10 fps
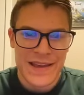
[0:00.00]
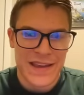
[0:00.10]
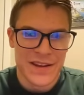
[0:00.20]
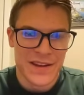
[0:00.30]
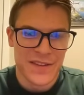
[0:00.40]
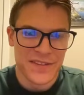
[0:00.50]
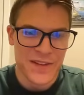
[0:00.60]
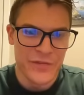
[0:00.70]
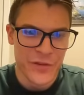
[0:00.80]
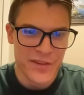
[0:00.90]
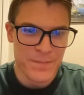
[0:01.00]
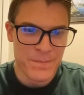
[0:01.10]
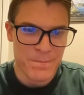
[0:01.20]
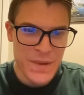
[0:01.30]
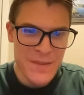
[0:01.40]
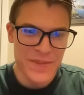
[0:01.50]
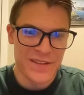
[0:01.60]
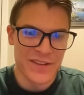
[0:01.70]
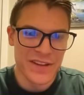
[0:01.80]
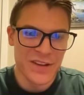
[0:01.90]
And C first. Beep,
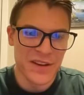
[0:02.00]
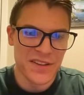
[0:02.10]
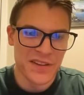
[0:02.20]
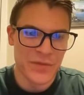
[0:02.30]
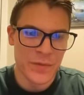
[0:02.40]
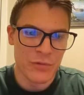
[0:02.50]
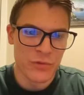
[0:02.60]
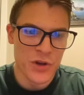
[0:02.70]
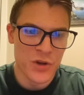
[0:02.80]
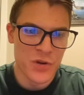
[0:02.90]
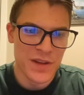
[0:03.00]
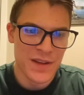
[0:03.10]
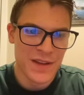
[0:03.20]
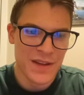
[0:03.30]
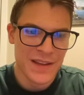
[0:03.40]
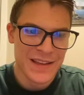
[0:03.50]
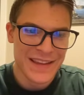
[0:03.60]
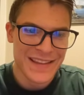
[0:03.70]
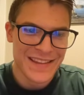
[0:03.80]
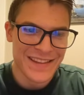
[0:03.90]
that should kill because he's from the road.
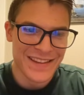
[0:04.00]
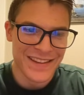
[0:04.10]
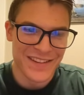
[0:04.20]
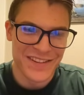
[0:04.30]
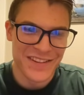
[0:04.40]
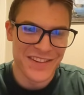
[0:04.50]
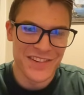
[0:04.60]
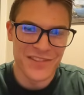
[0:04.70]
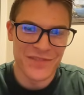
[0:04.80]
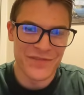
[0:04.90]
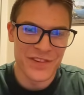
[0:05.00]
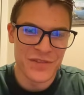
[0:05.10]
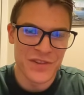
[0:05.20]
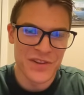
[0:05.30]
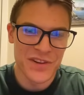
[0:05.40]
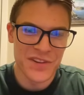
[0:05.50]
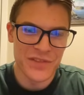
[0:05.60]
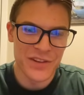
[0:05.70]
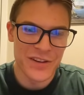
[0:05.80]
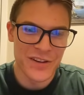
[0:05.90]
There's so few units
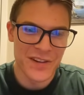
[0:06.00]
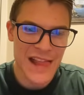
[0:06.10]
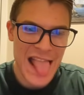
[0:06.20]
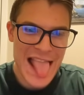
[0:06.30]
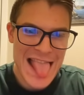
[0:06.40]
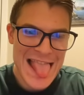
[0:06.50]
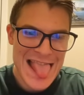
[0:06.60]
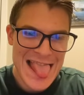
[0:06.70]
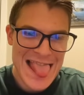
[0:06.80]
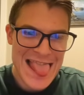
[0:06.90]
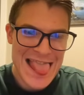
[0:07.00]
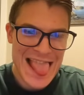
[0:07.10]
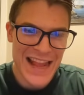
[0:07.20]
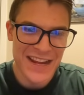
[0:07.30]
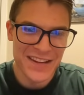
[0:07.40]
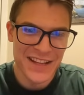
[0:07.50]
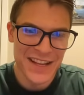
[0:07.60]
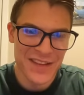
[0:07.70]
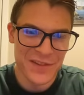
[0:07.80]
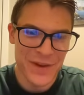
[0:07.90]
over here. He's
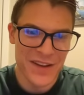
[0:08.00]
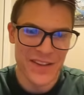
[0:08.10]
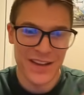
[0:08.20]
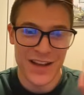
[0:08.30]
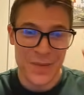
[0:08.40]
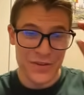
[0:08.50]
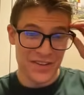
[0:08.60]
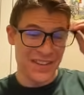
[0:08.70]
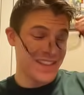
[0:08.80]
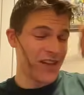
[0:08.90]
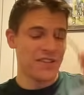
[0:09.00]
killing off some units. That copter is dead.